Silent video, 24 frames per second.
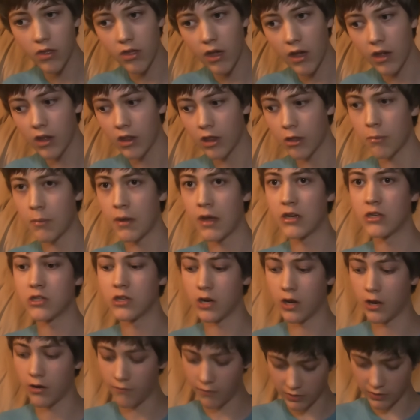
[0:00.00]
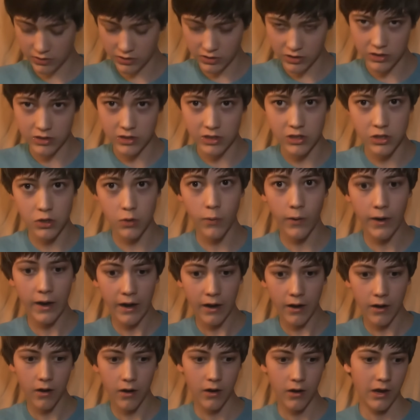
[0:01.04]
to the second dimension. If it's just a
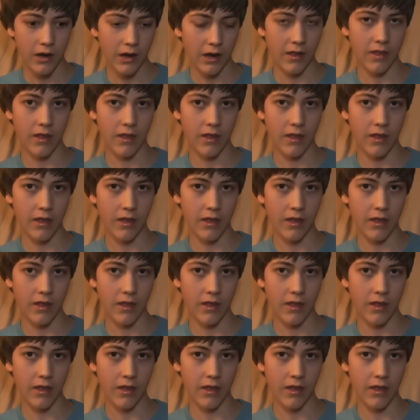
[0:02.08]
square,